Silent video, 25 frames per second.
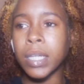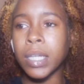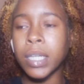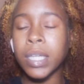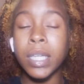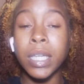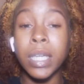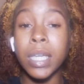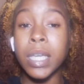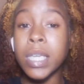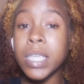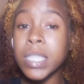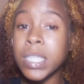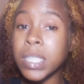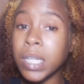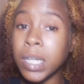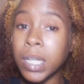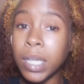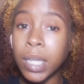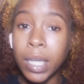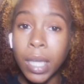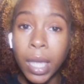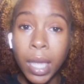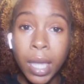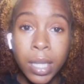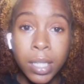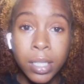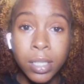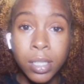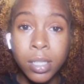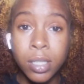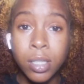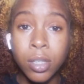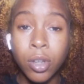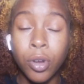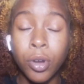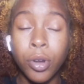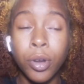he isn't a
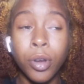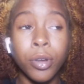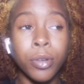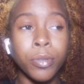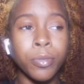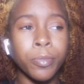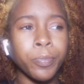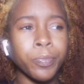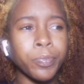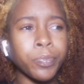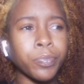gangster,